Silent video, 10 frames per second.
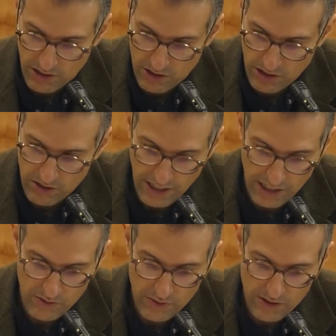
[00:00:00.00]
a general
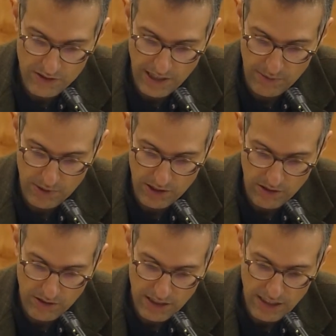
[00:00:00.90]
equivalent a
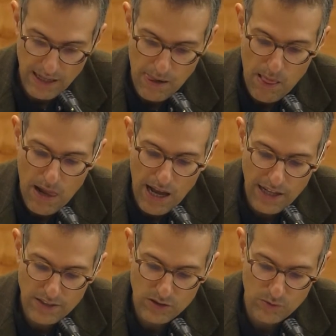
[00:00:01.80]
priori,
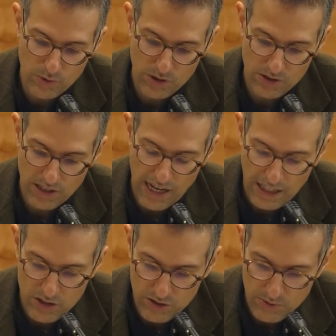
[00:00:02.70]
and the commodity
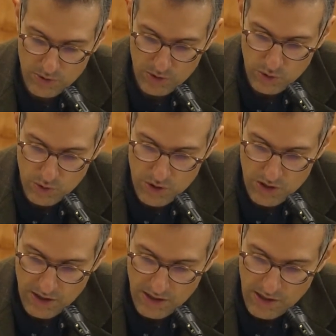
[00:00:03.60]
actually
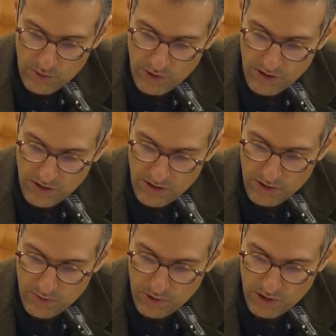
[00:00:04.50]
produced within
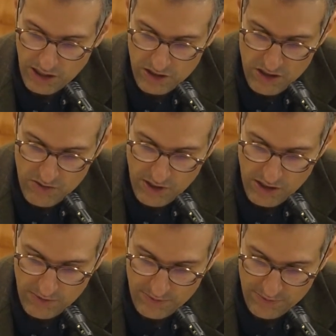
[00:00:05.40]
the production sphere.